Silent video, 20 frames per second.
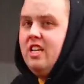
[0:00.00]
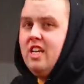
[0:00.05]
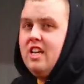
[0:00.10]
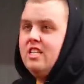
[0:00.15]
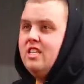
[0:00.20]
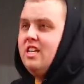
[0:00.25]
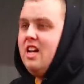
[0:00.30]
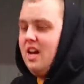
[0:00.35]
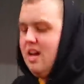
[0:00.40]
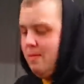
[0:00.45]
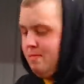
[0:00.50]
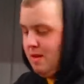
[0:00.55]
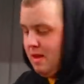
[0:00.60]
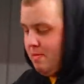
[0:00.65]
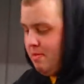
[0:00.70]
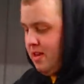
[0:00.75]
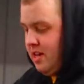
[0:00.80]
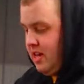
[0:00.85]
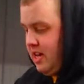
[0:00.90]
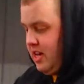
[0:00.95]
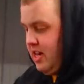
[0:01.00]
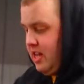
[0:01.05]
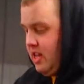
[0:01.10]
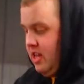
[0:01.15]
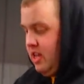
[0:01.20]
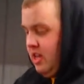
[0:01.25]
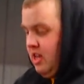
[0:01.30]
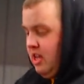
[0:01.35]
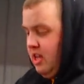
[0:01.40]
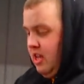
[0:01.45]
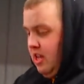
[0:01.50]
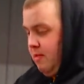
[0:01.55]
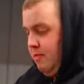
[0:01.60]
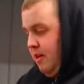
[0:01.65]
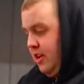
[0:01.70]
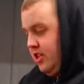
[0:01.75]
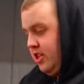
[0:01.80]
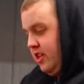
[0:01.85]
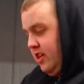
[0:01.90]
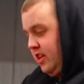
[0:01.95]
is not a BB gun.
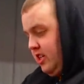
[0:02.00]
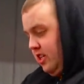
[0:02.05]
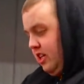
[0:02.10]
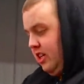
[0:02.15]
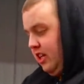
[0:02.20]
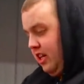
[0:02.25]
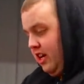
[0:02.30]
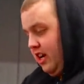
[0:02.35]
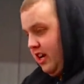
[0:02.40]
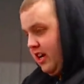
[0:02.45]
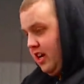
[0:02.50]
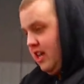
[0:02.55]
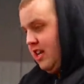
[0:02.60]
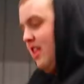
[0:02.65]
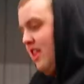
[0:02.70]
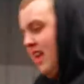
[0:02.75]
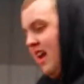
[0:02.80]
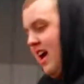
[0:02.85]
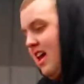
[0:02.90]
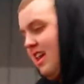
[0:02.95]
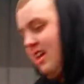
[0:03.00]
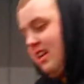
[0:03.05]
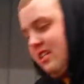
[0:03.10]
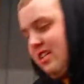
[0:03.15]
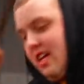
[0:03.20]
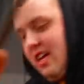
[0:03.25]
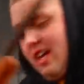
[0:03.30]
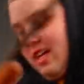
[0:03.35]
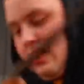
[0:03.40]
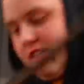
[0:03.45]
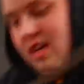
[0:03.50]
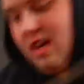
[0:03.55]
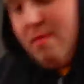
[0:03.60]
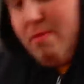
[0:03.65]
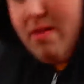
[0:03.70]
Make sure it's clear. That looks like it's gonna